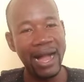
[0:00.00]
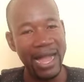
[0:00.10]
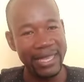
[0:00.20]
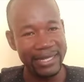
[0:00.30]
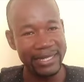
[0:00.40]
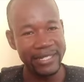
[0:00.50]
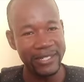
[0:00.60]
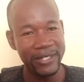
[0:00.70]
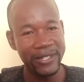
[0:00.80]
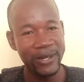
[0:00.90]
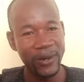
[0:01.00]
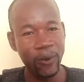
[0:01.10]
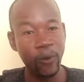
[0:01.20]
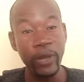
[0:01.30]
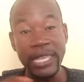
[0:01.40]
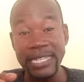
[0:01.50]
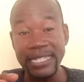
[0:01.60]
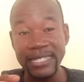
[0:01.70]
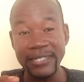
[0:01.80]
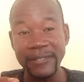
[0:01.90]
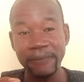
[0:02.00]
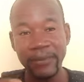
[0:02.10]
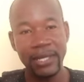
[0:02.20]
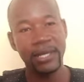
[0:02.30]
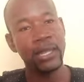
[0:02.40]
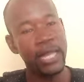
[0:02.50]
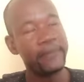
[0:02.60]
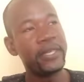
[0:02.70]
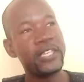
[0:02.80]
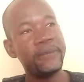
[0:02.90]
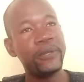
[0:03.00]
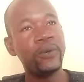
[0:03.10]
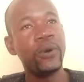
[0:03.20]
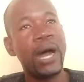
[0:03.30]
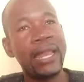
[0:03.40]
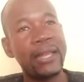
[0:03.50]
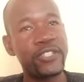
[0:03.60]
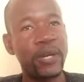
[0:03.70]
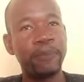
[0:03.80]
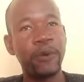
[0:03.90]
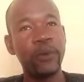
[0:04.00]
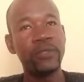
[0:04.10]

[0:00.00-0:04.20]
IED, or ED. Let me give you an example